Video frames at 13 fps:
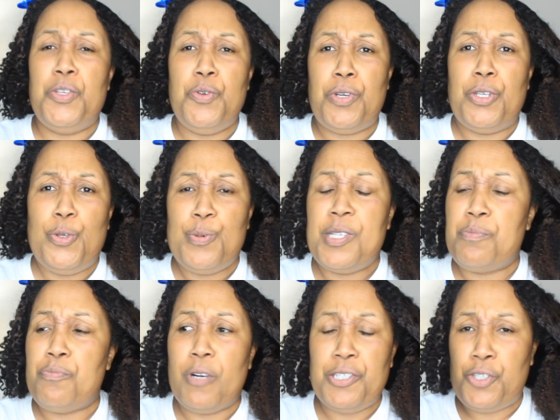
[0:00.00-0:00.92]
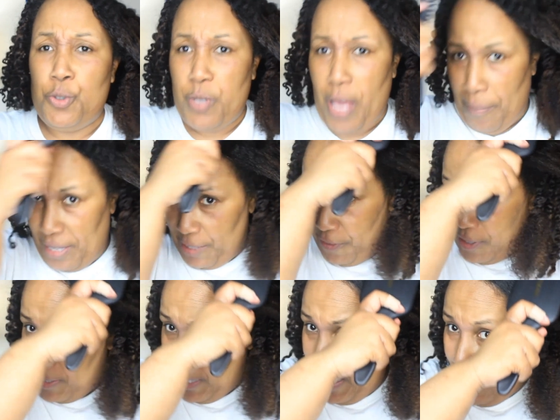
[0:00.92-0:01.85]
you can use this brush too. I mean, it
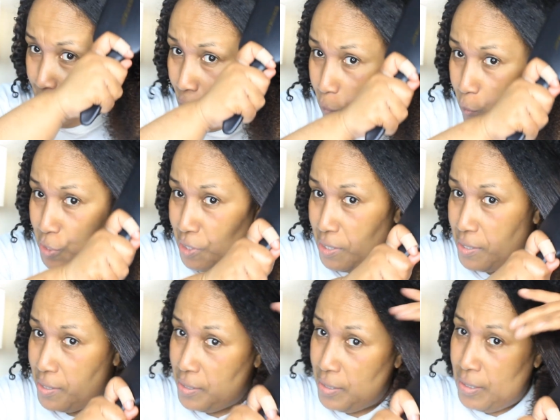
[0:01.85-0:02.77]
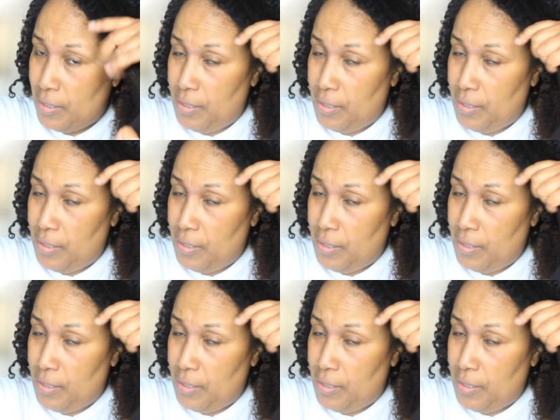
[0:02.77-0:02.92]
feels like I'm almost just